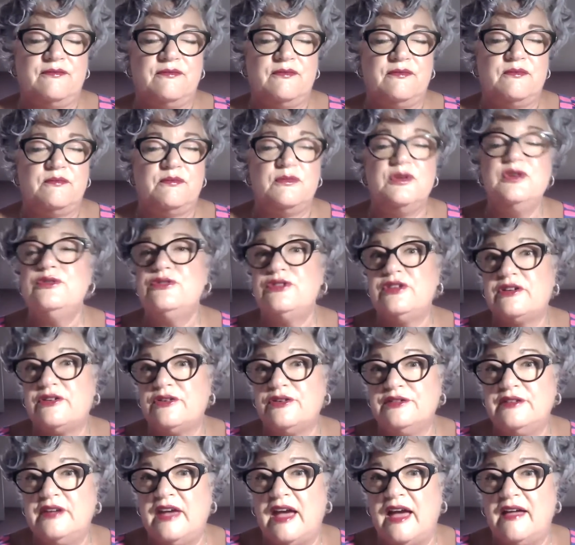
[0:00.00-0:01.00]
musical
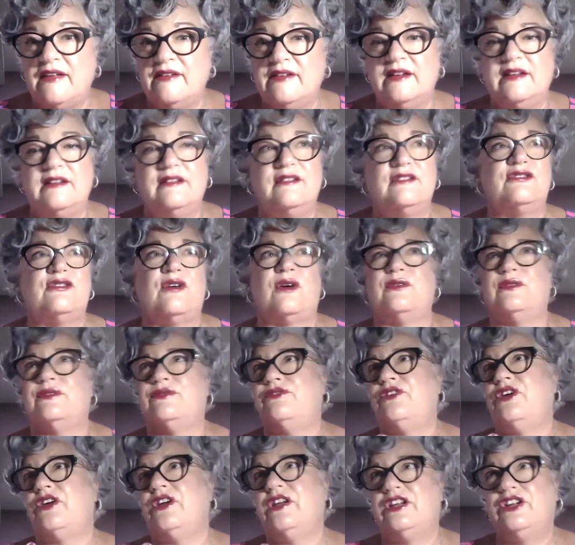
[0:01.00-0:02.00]
talent. And so I was
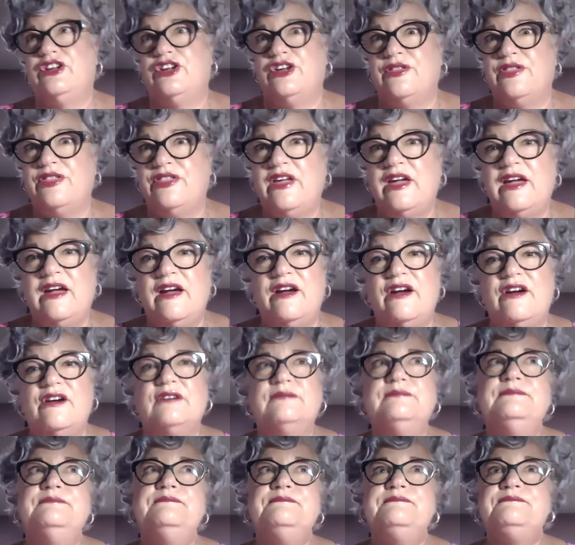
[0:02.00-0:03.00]
very good there.